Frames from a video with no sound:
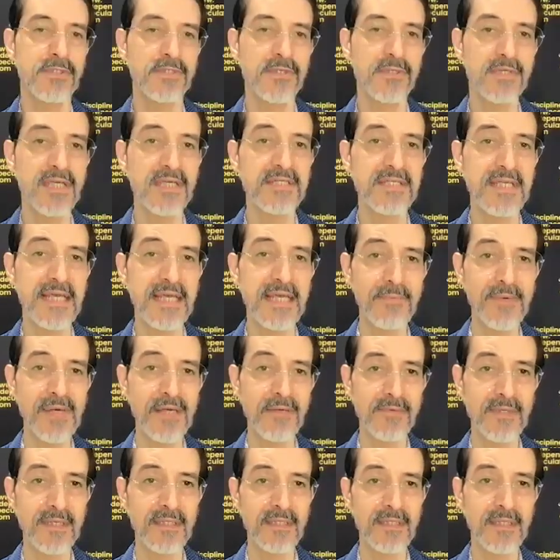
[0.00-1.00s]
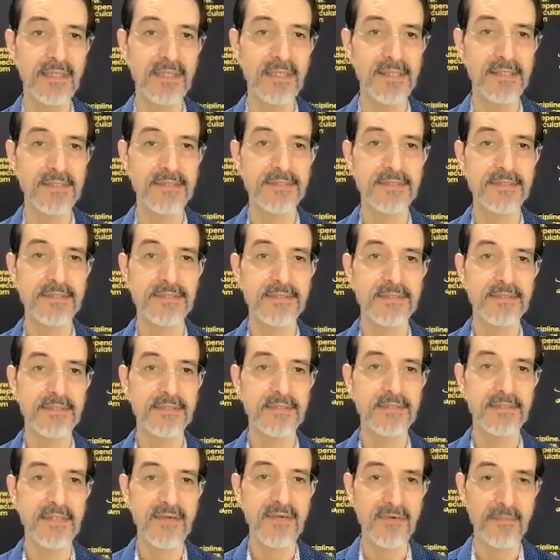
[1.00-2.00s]
your key takeaway really is,
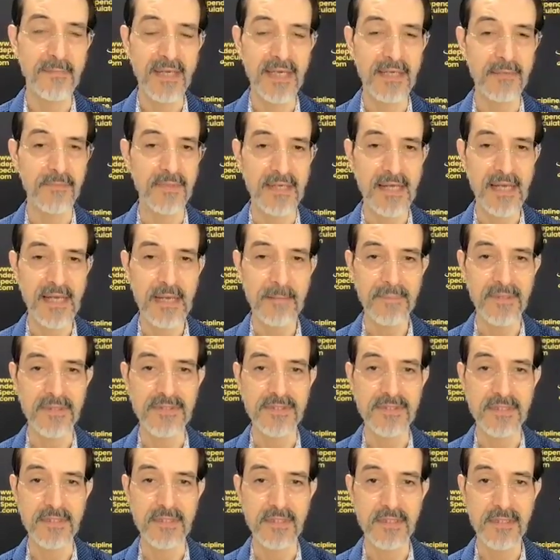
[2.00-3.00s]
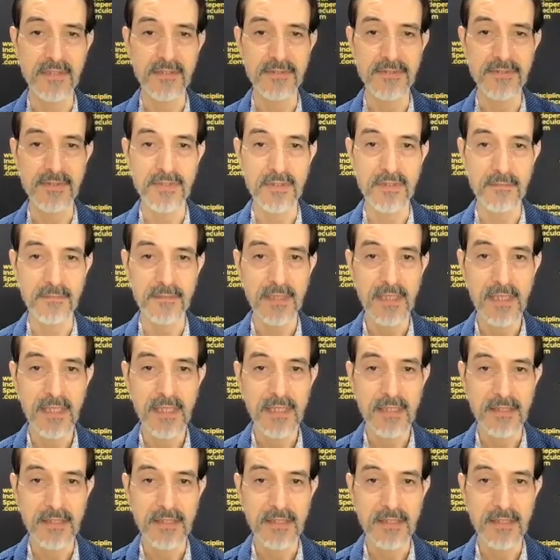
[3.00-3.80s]
never mind what happens in the near term,